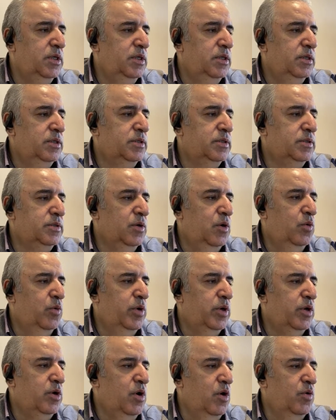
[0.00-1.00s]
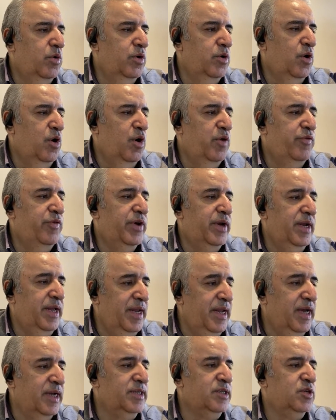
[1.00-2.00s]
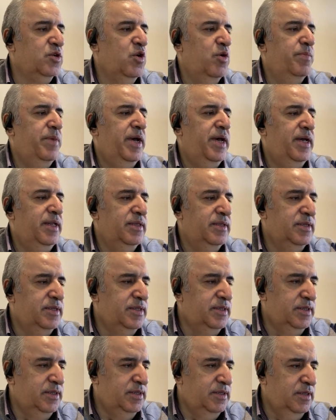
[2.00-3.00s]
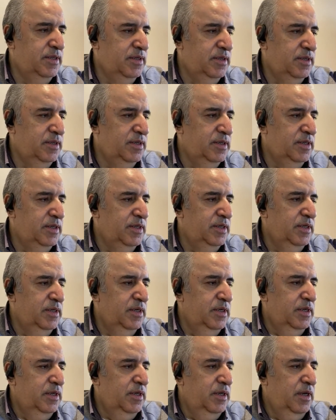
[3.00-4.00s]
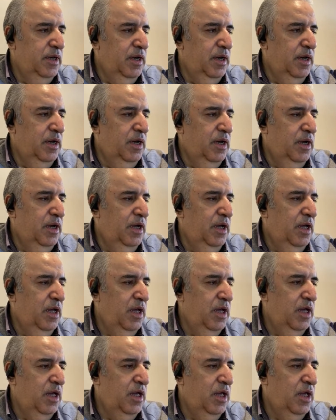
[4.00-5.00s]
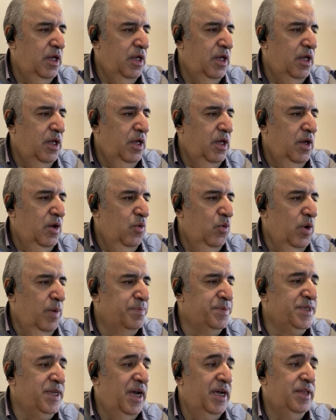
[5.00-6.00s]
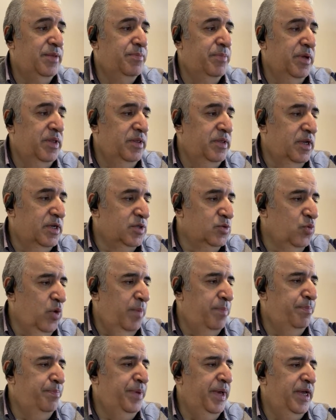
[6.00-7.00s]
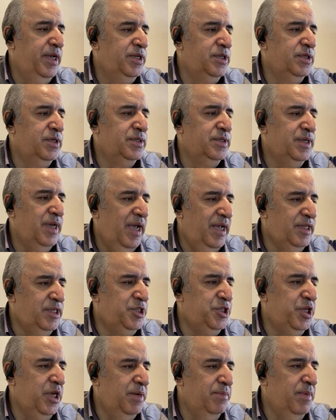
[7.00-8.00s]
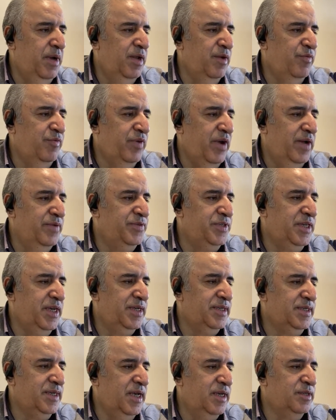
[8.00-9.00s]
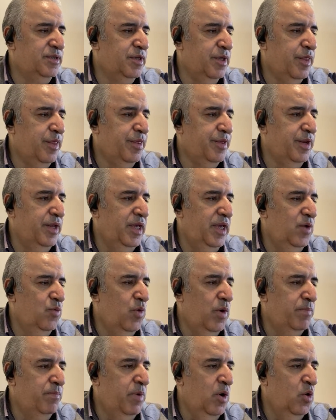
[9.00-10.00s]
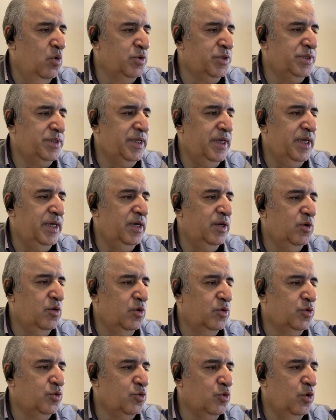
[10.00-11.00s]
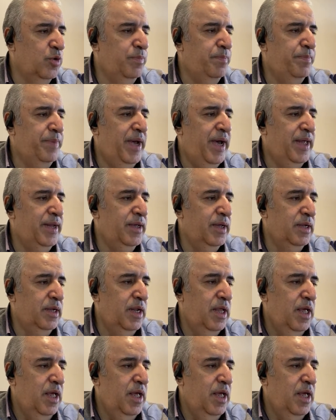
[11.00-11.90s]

So we're going over Linux commands, uh, website builders, web pages, HTML5, CSS3, web hosting, control panel,